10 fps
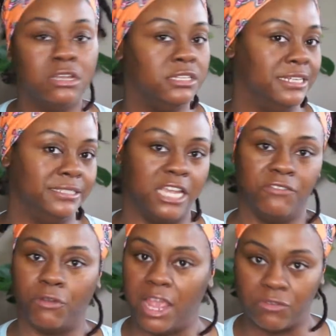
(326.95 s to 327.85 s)
didn't take
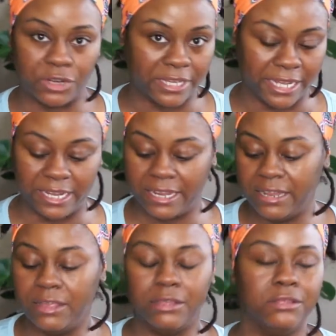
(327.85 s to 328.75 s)
forever to get it.
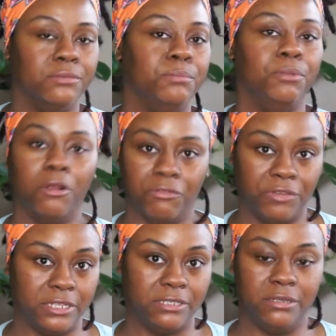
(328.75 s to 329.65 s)

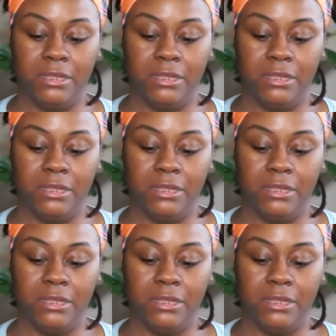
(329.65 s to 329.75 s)
Perfect.